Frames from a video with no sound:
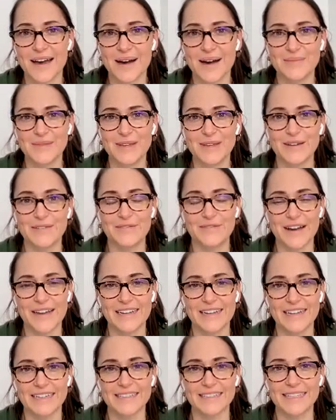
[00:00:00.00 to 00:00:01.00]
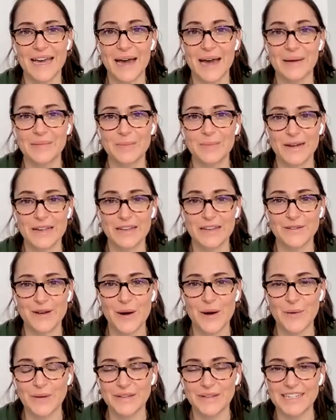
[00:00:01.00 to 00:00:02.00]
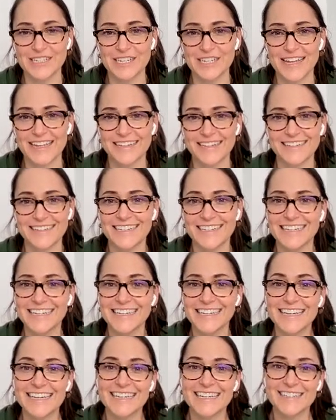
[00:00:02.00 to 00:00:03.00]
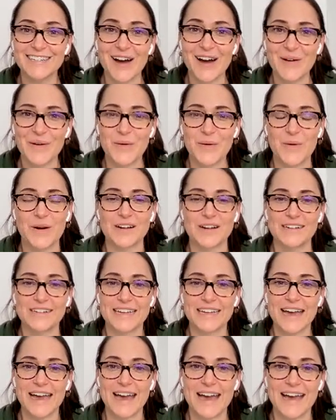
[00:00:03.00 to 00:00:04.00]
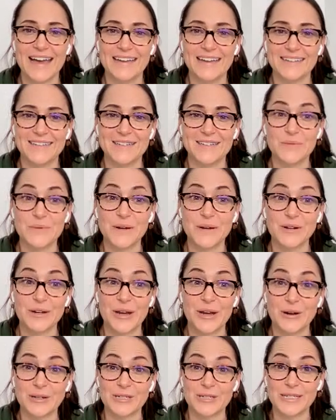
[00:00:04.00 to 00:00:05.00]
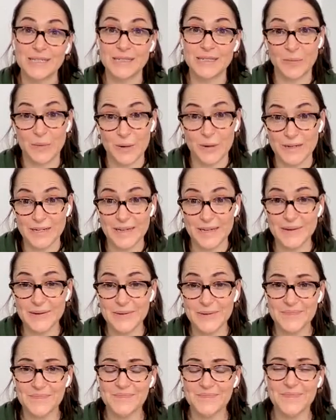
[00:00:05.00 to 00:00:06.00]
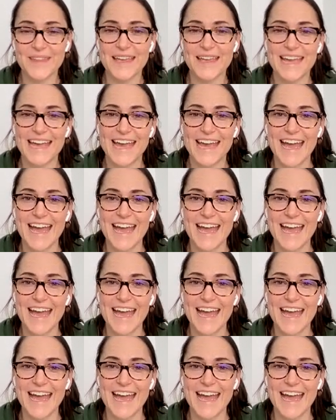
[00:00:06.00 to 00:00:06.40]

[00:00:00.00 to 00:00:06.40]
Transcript: You can find us at bravecoalition.org, and we are here to support you